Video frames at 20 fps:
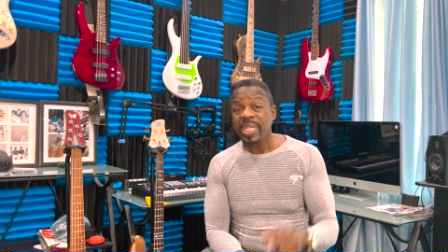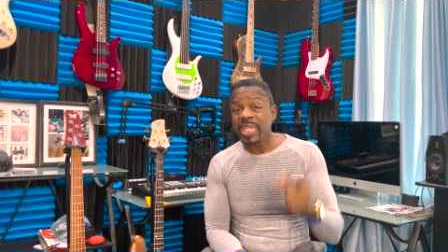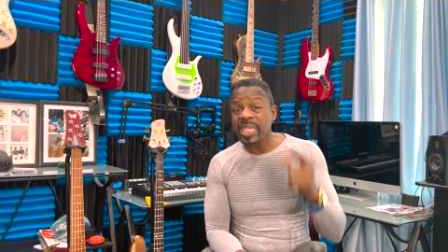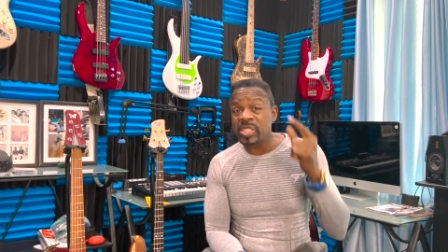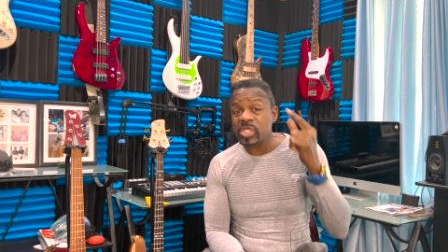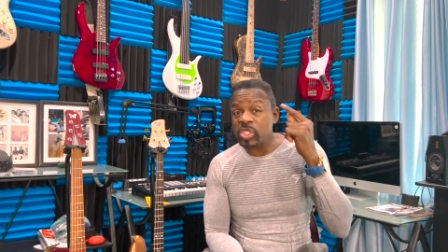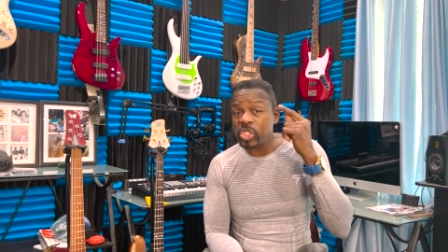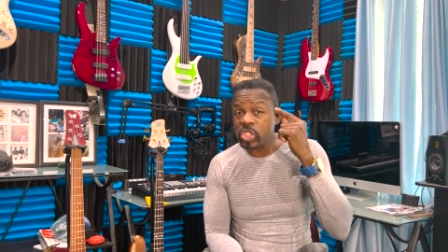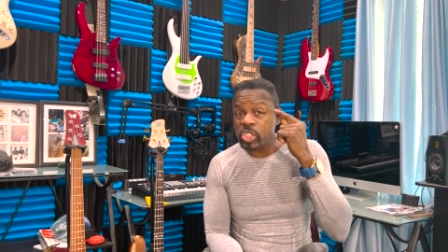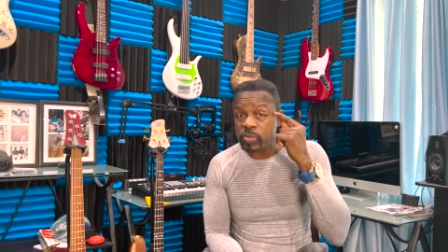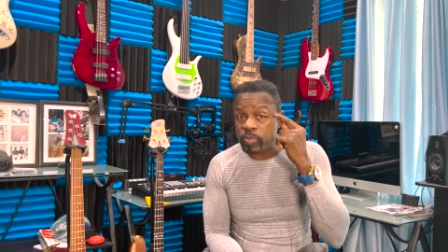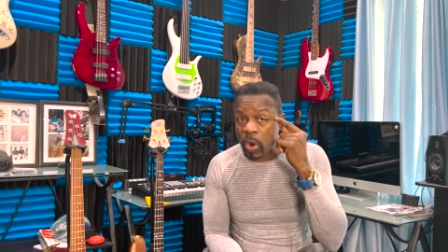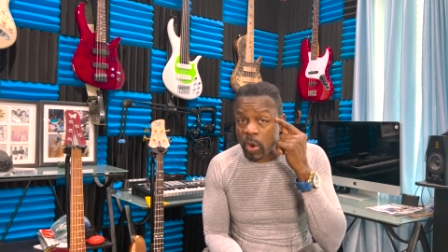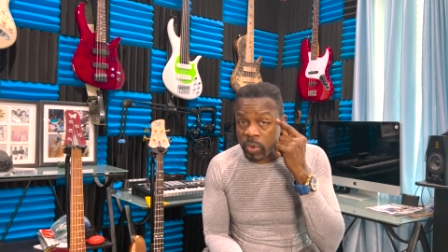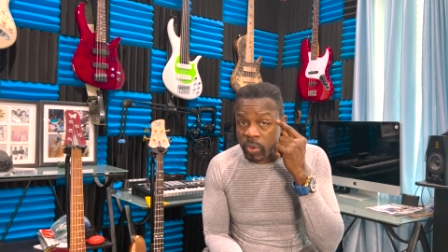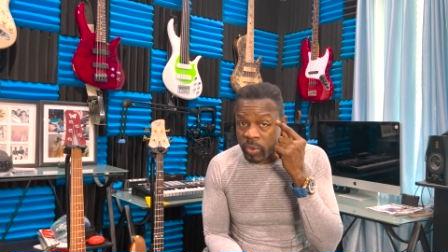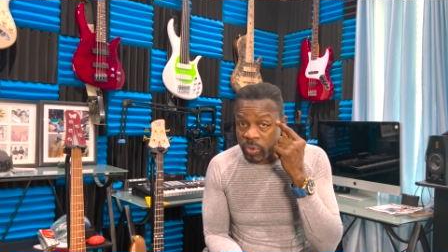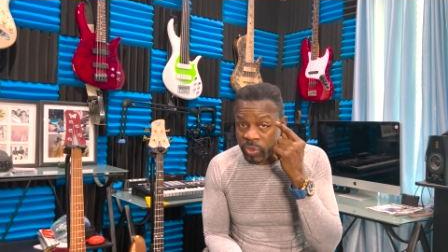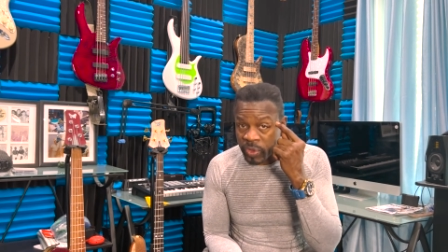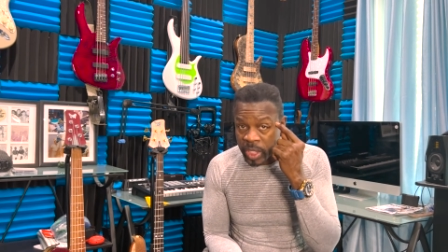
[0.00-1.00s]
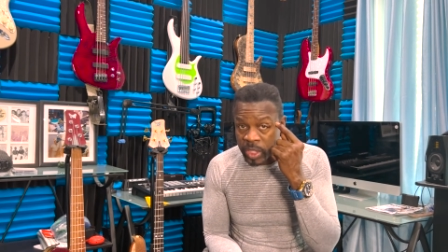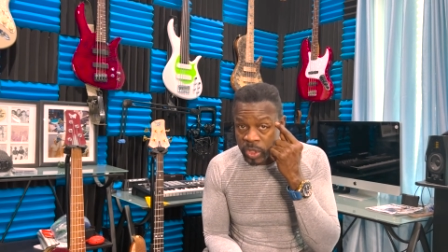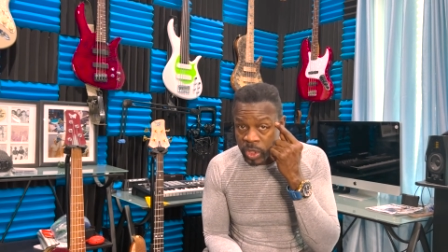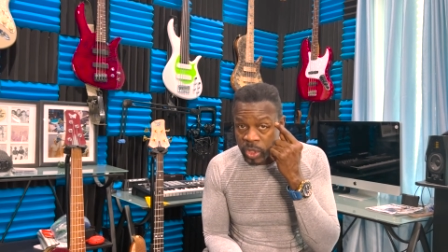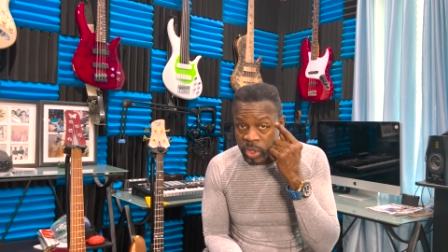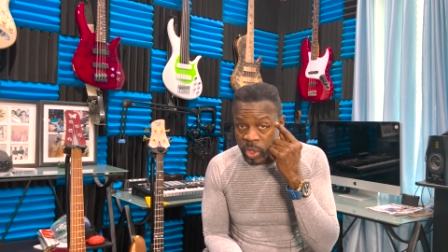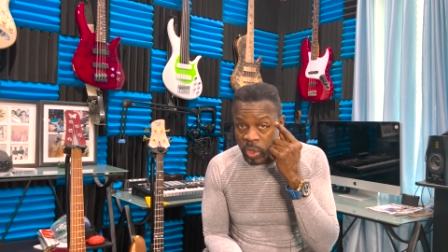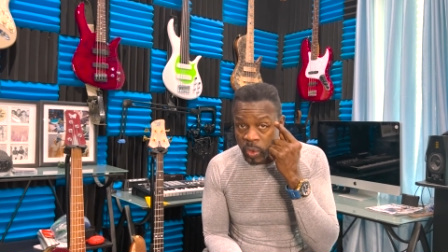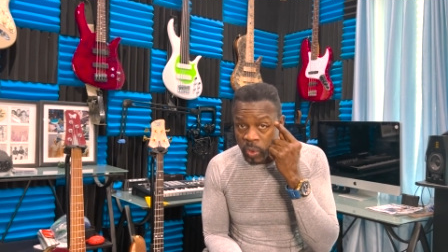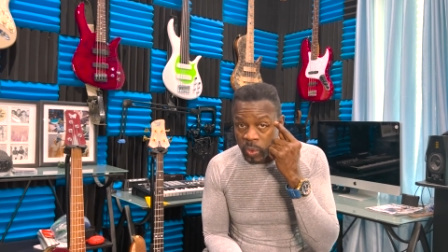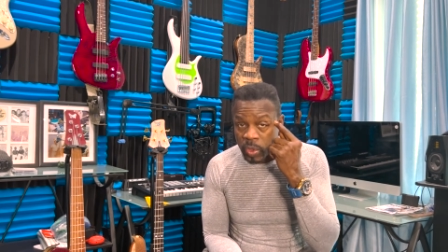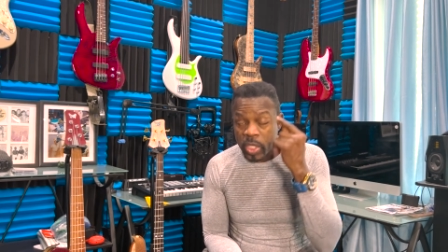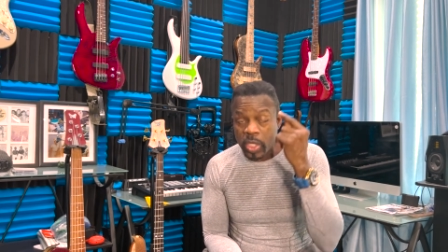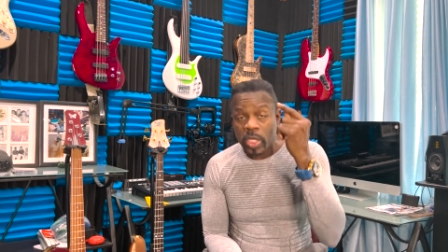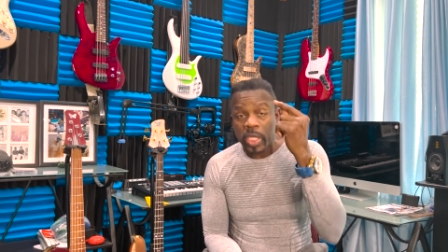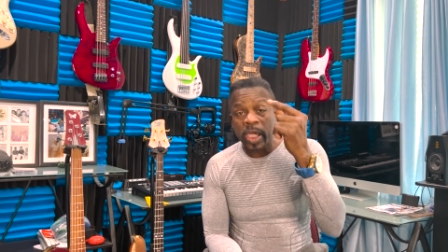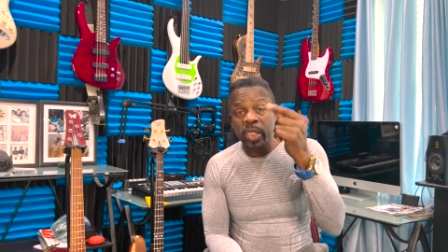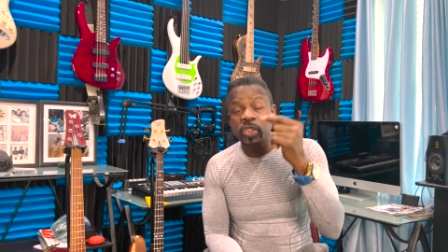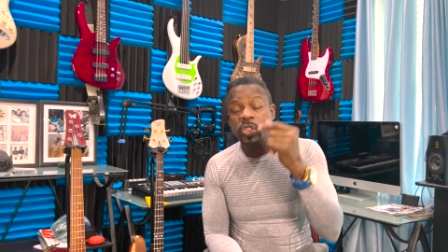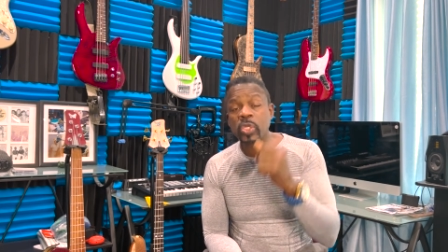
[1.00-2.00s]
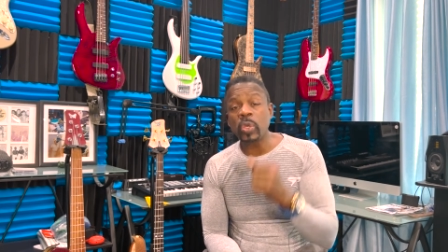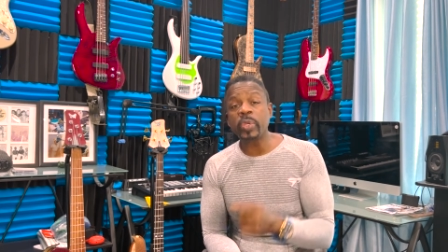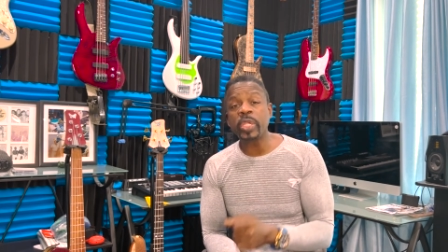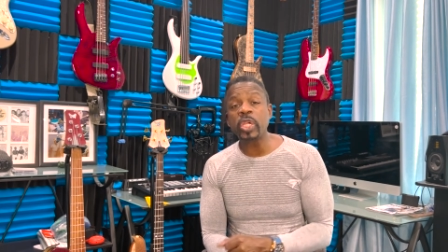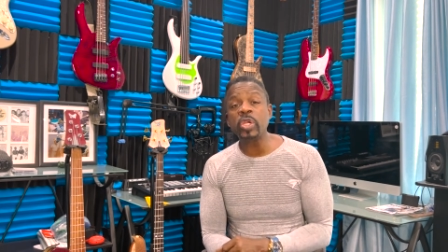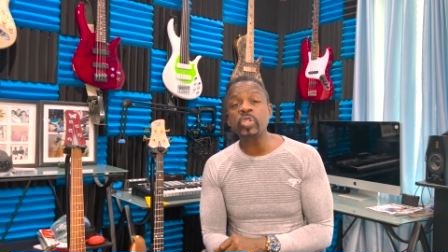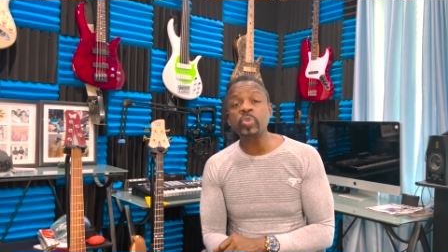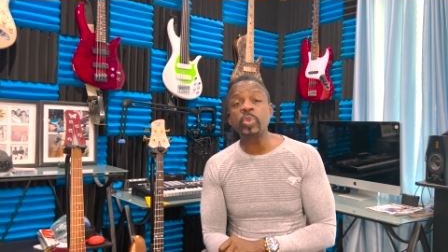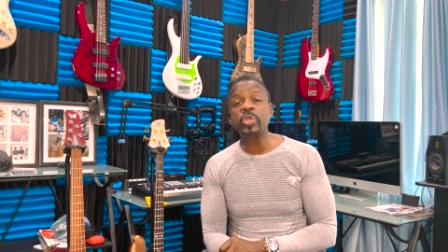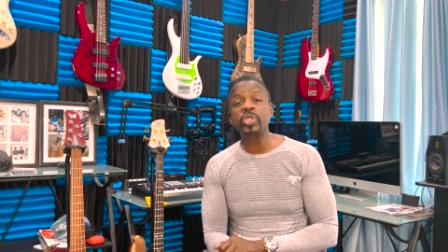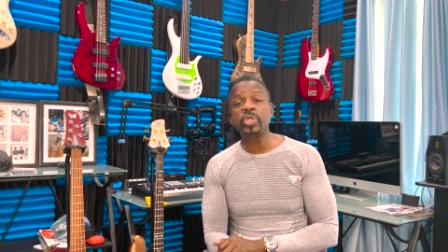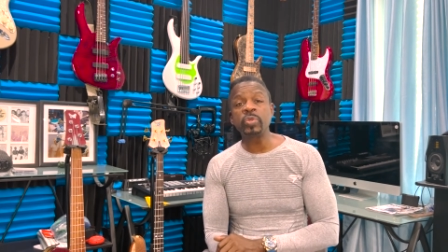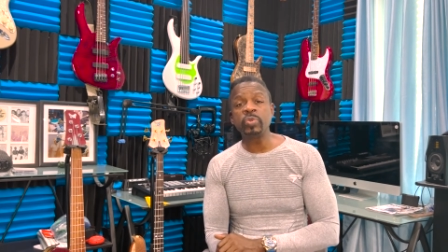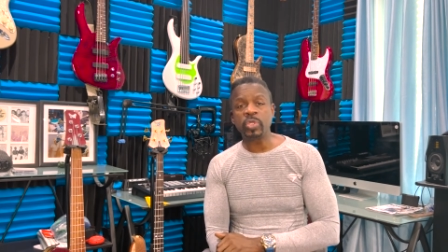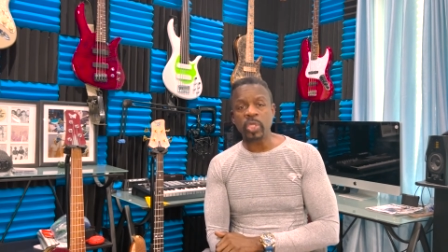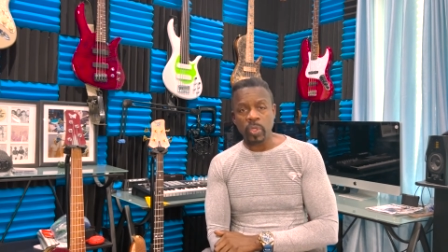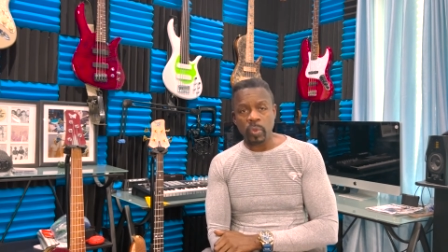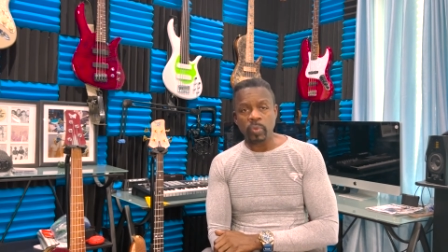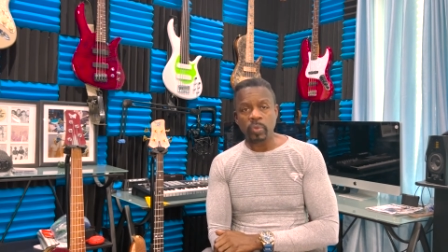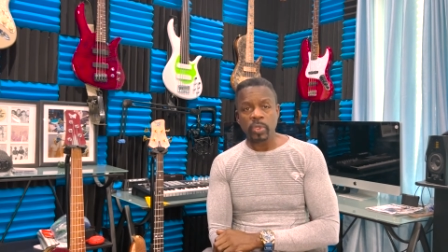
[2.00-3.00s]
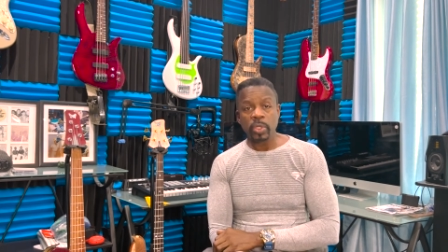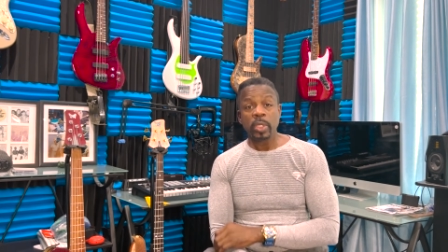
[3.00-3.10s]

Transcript: is the smarter thing to do. And so here's what you do.